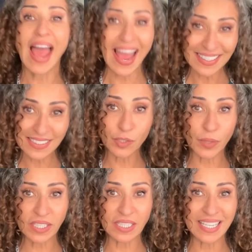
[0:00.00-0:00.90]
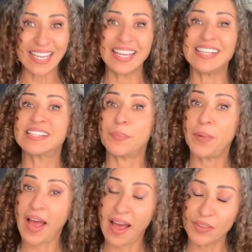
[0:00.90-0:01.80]
Acting quickly is a
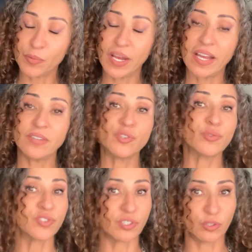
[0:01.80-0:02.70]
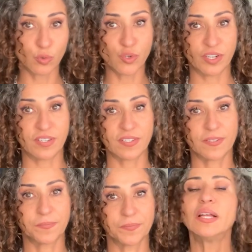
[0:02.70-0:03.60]
pathway to solutions.